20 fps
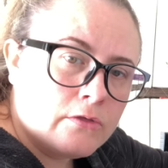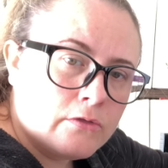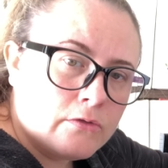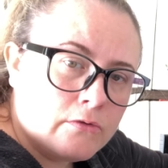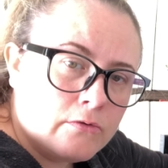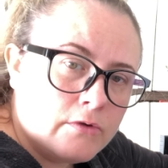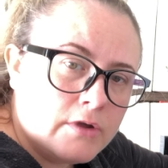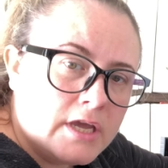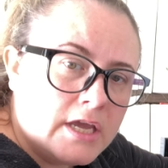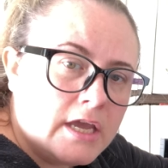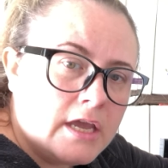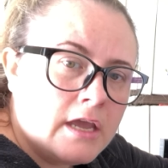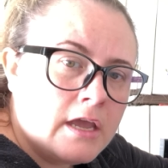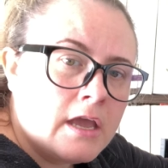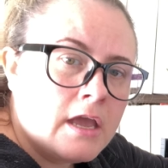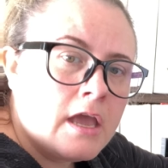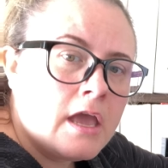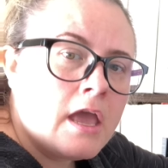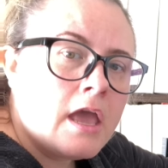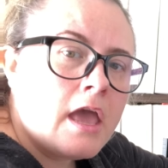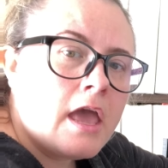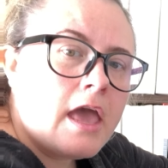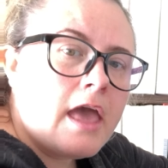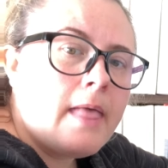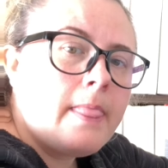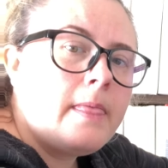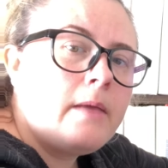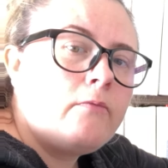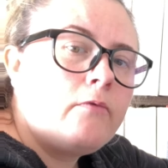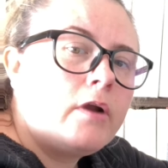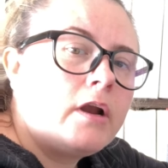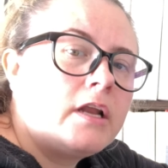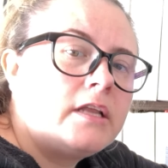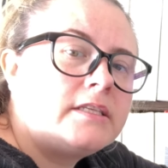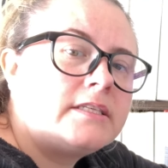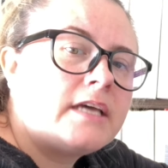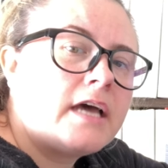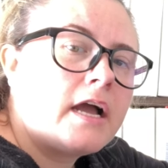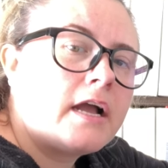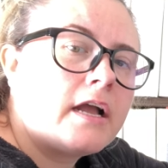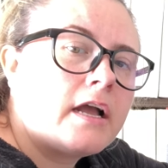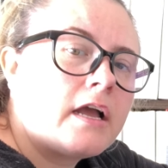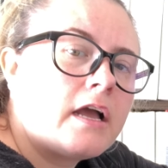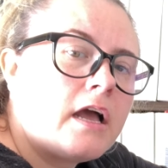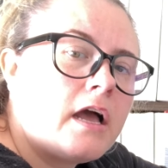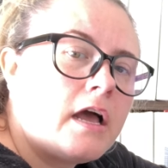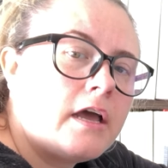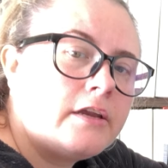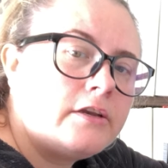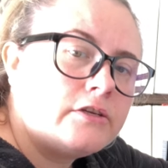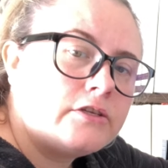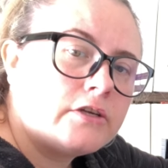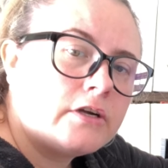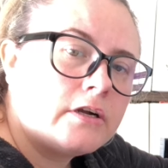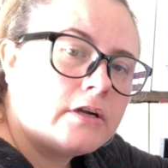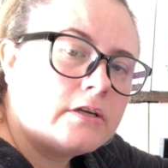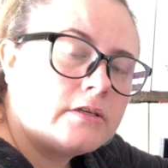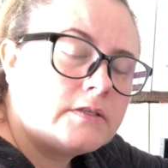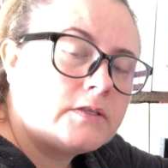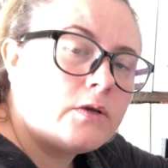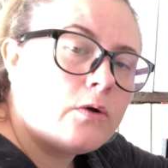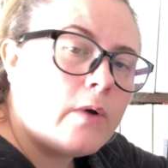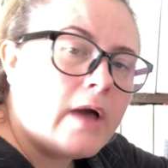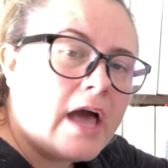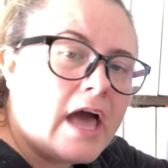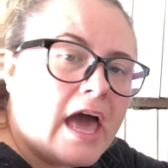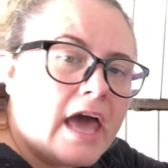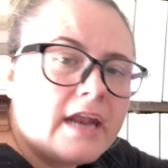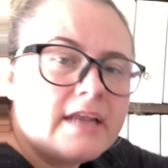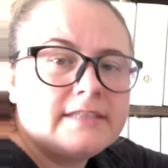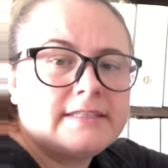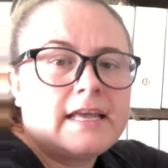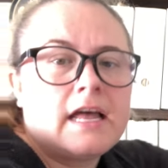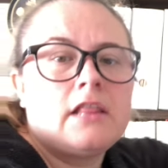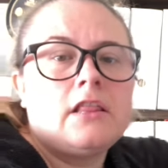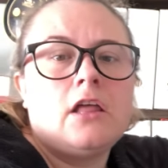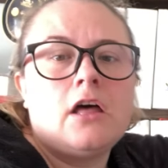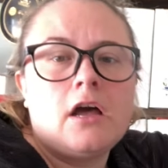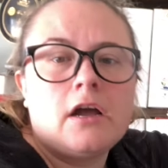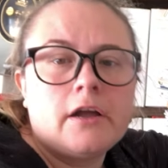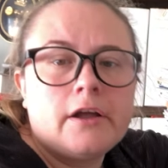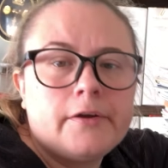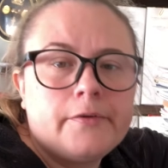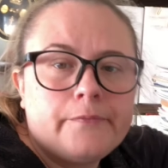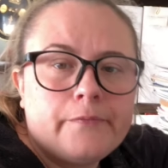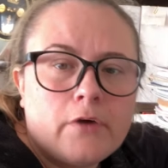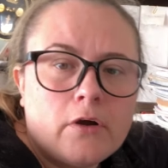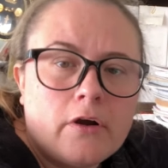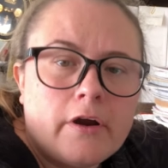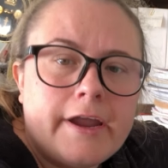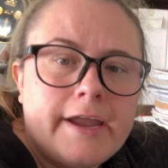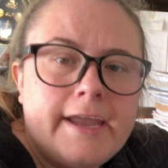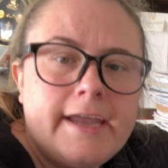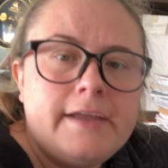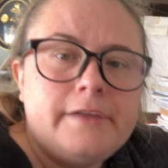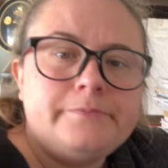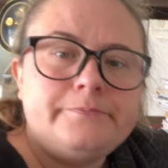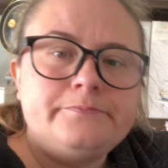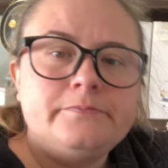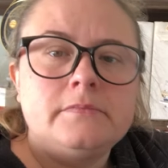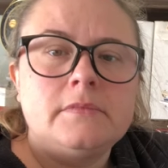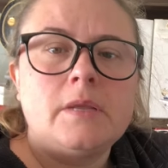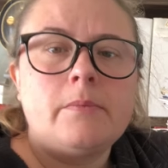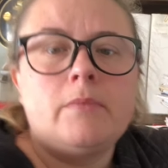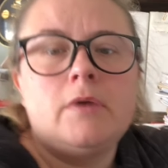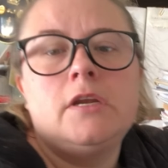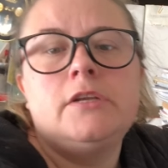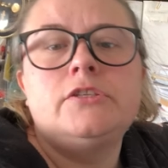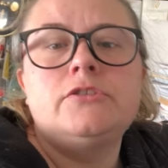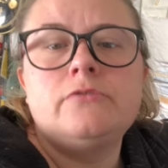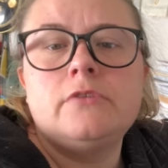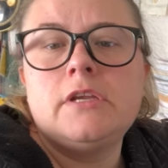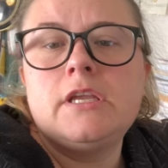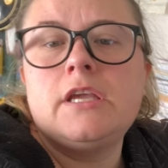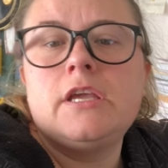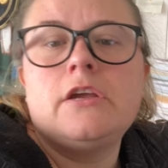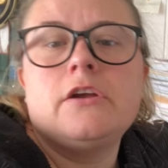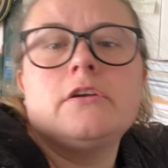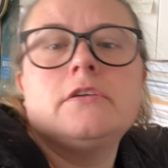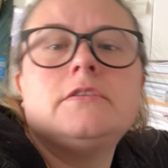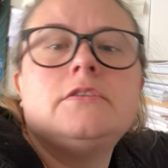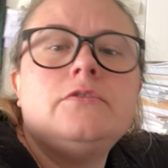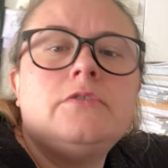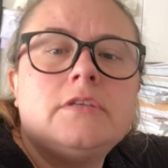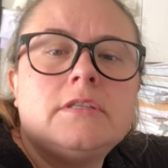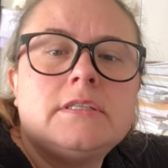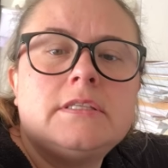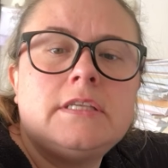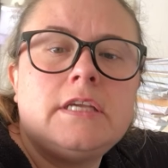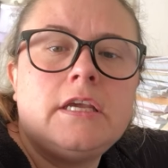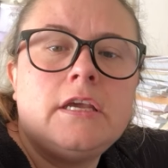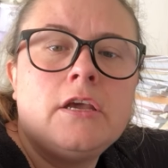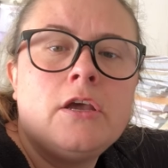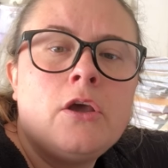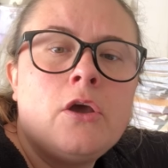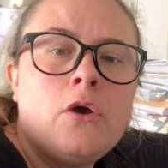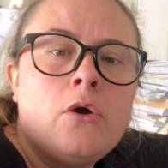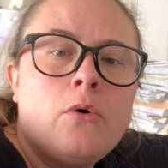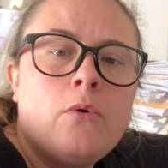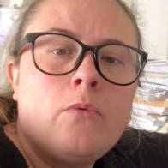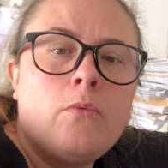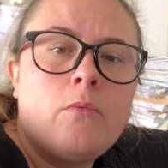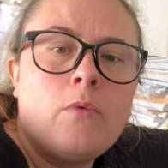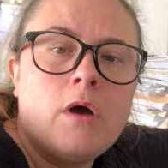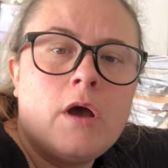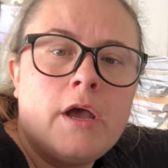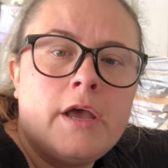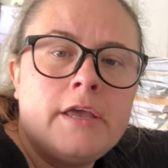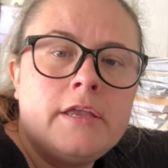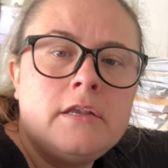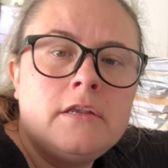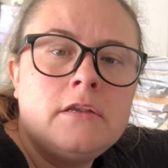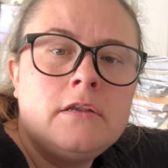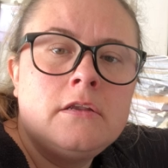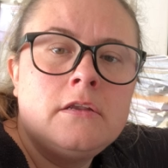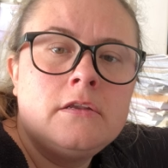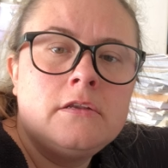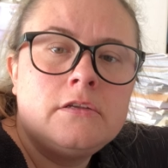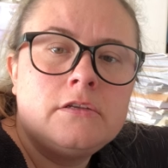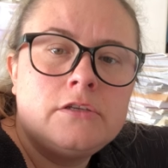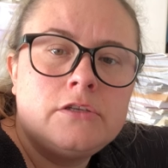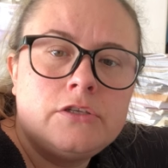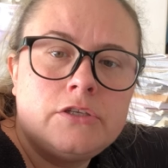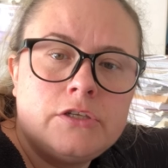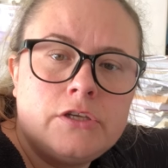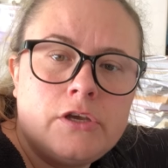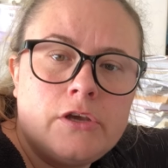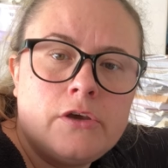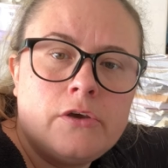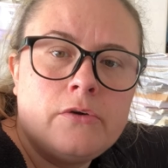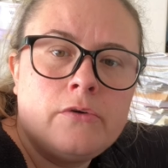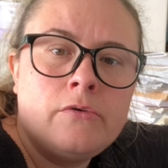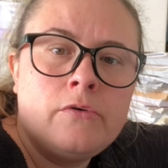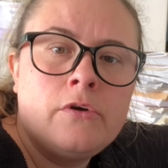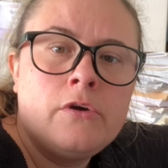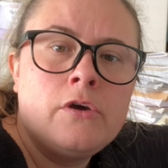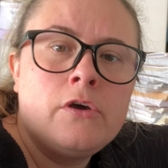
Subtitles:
3, and then we're going to tuck under. So how does that look? All right, I'm going to do it here so you can see. 1, 2,